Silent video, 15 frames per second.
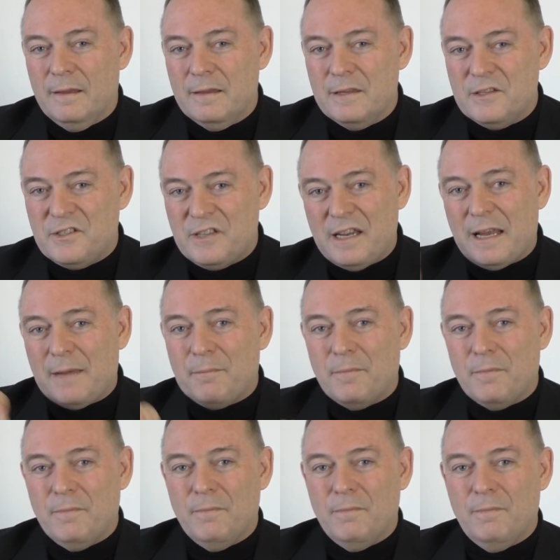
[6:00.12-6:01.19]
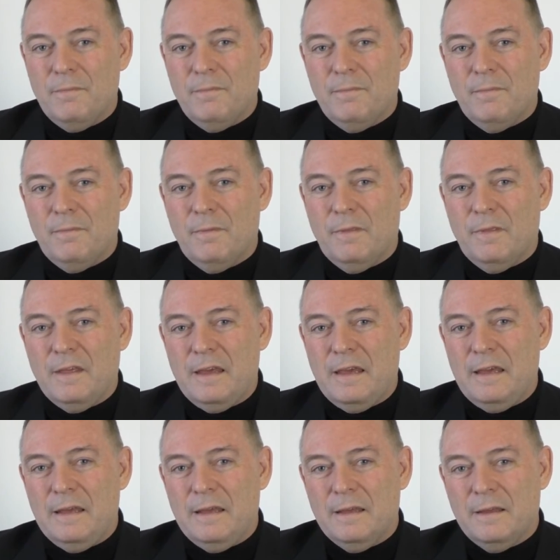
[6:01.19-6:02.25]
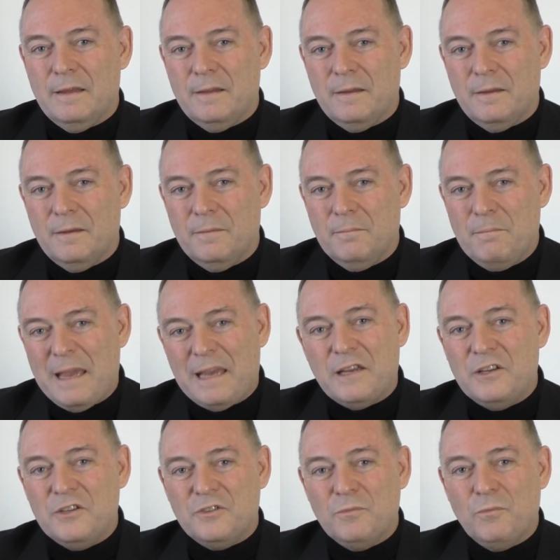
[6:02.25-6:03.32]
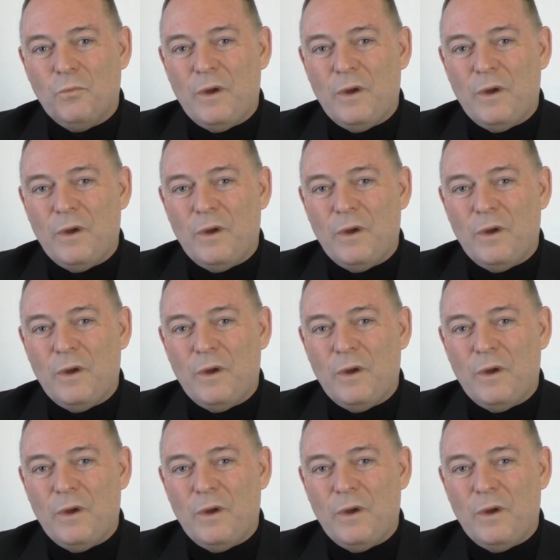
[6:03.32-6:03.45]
set up the mechanism